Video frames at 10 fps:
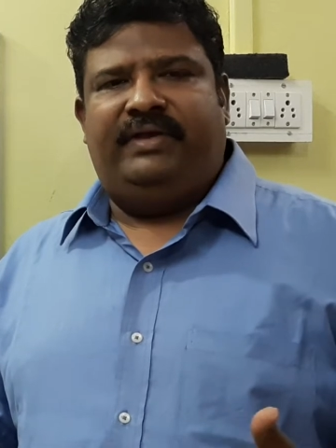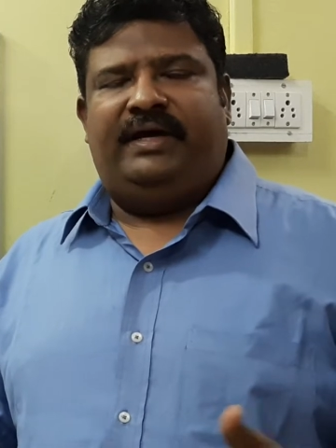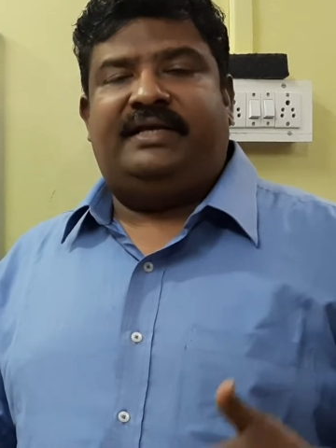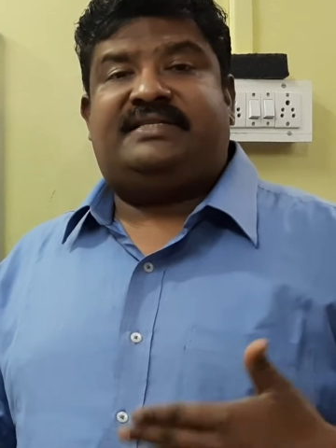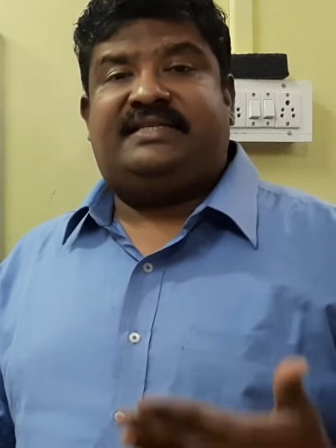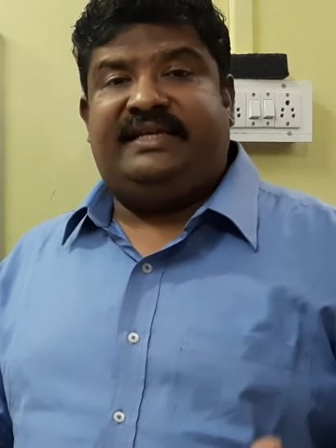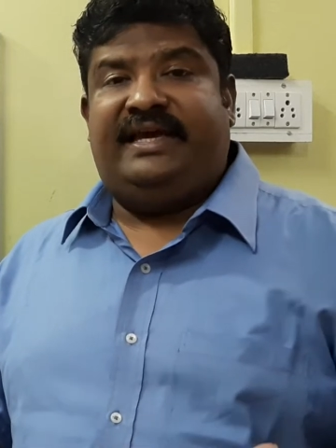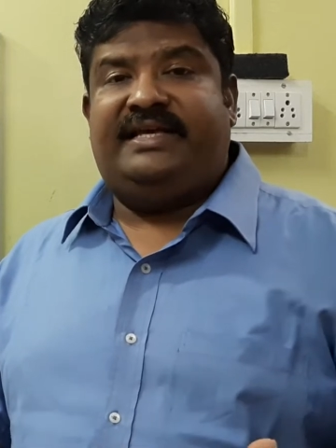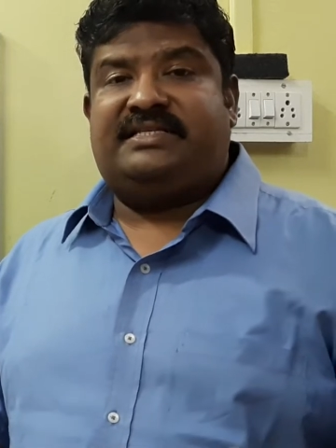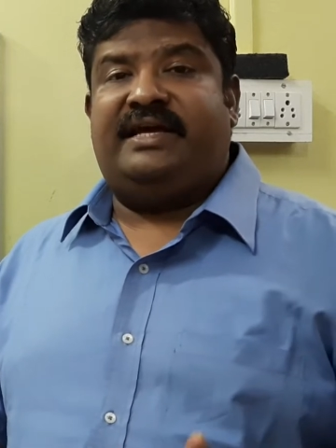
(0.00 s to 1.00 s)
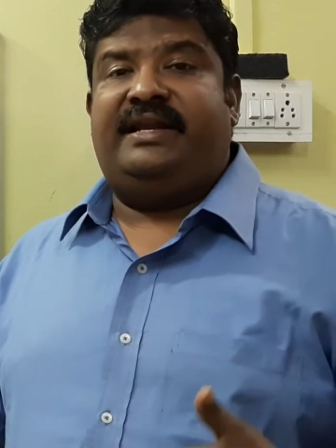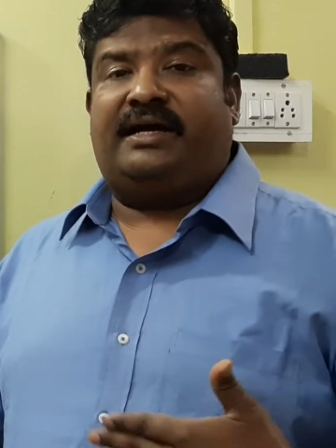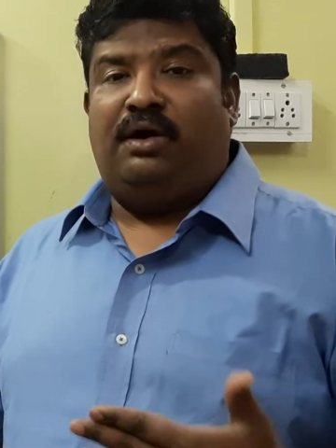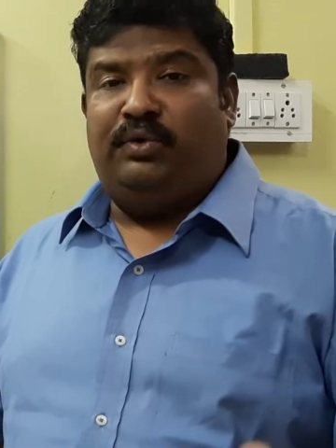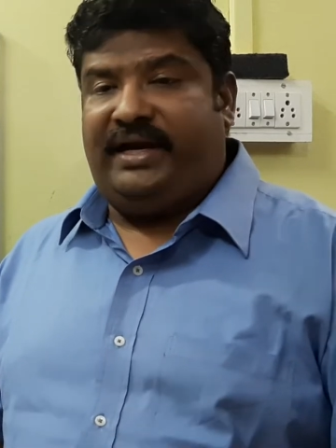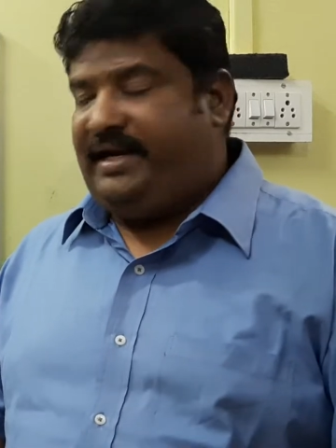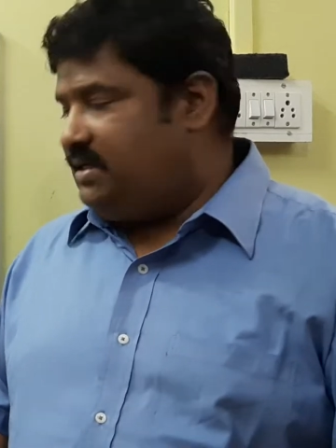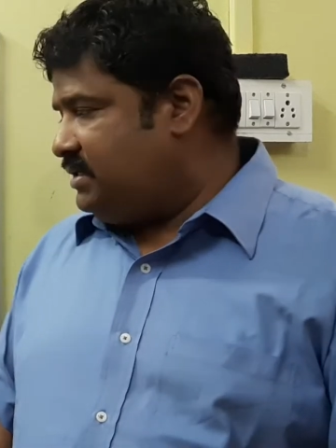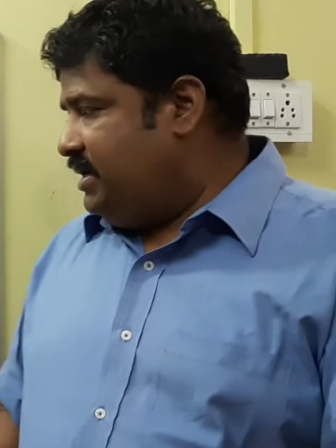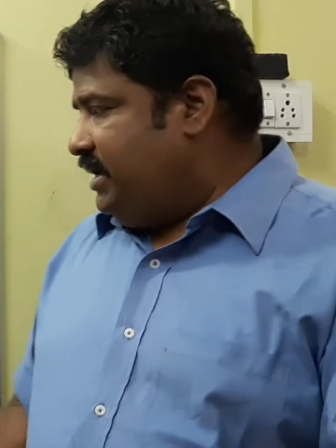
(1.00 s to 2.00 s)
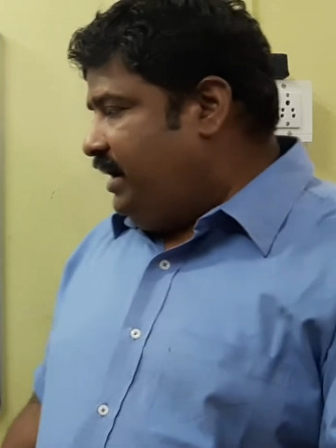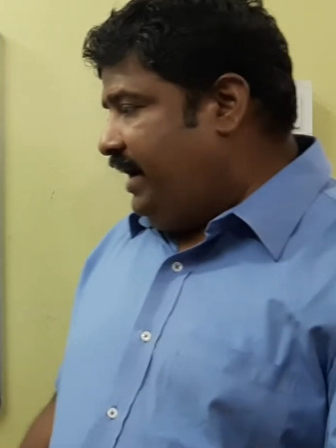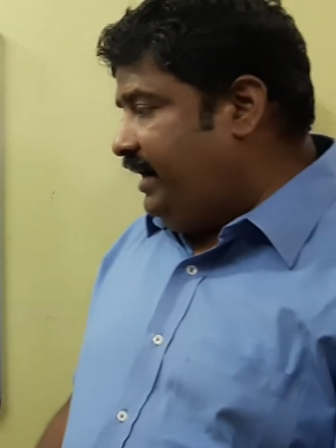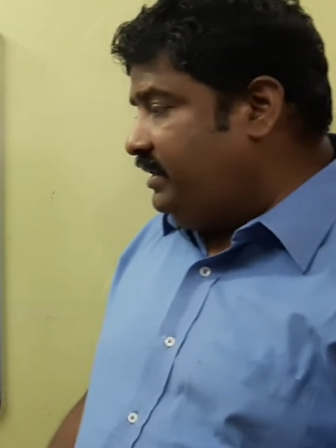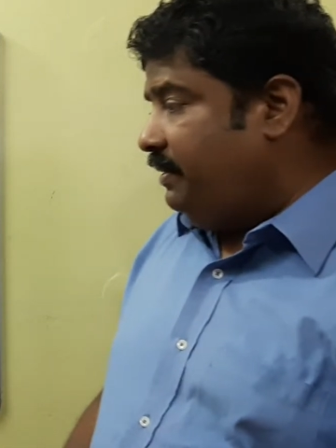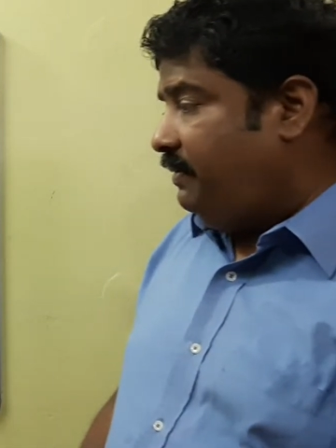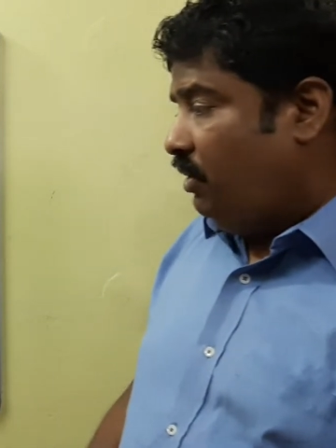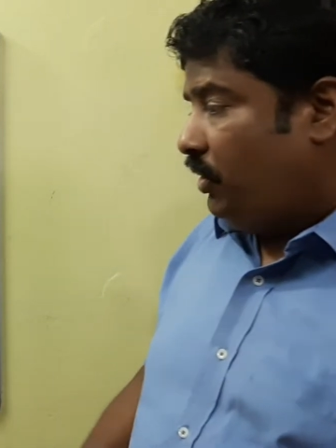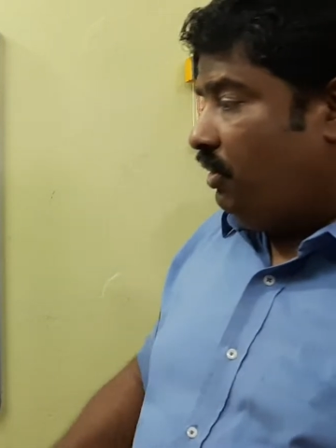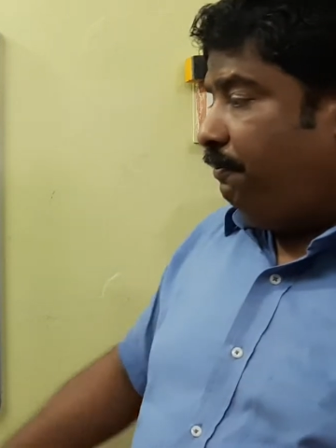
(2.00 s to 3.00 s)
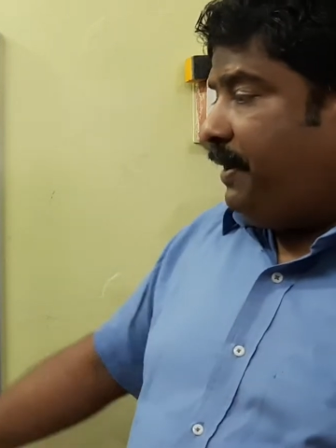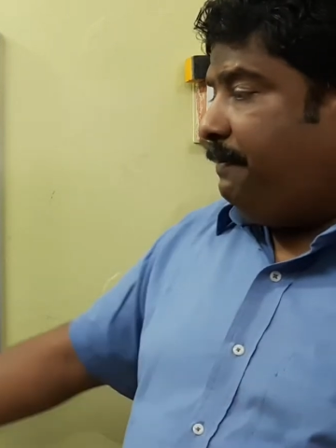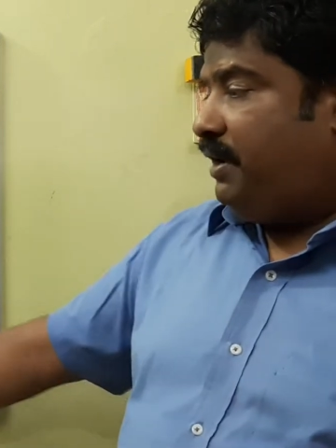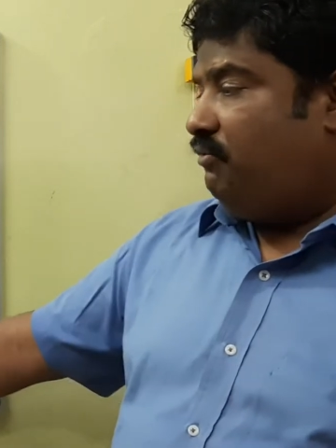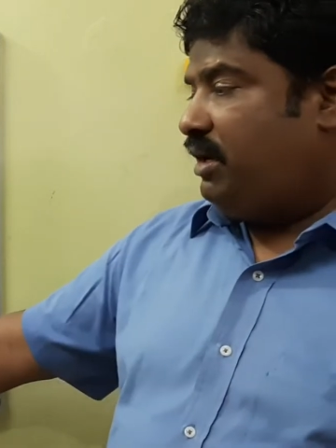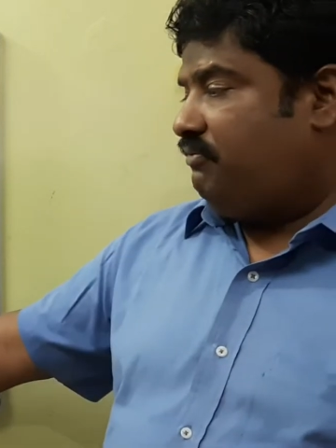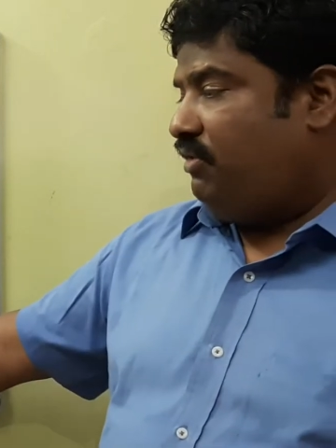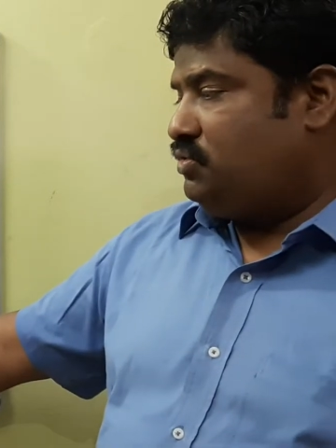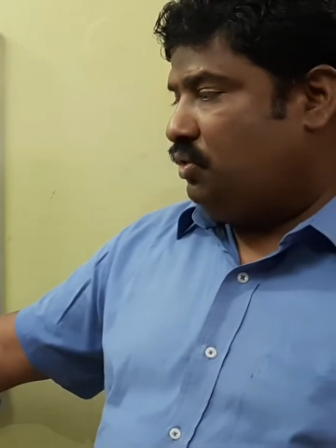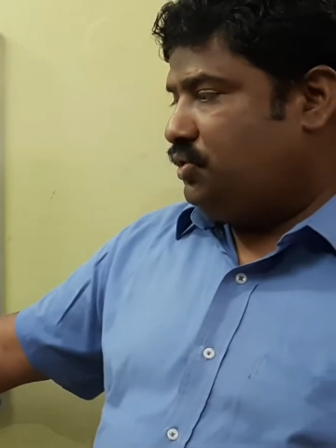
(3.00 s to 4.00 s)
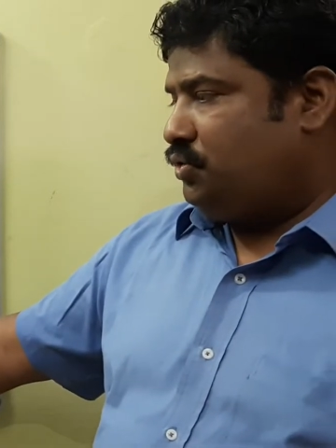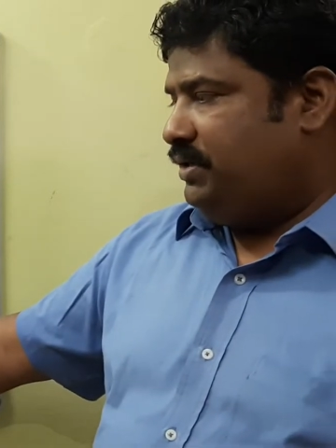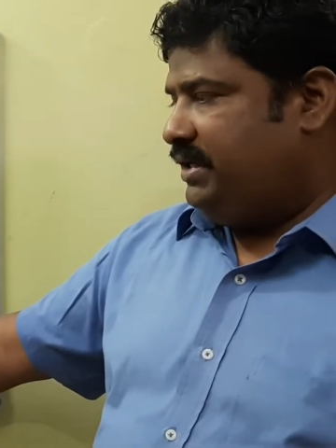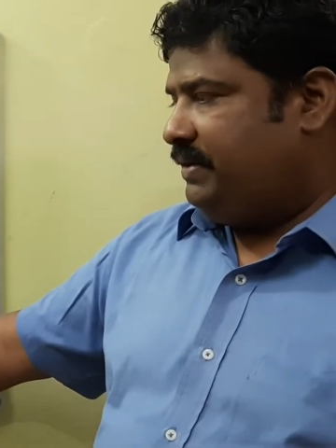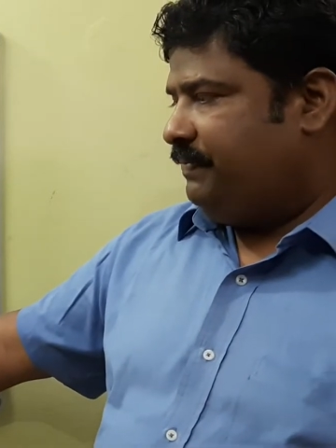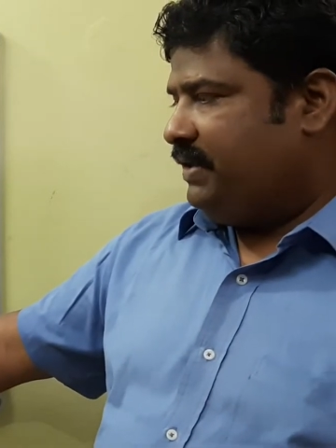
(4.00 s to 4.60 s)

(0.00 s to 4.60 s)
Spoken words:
CAs and accountants, and a lot of paperwork was also there.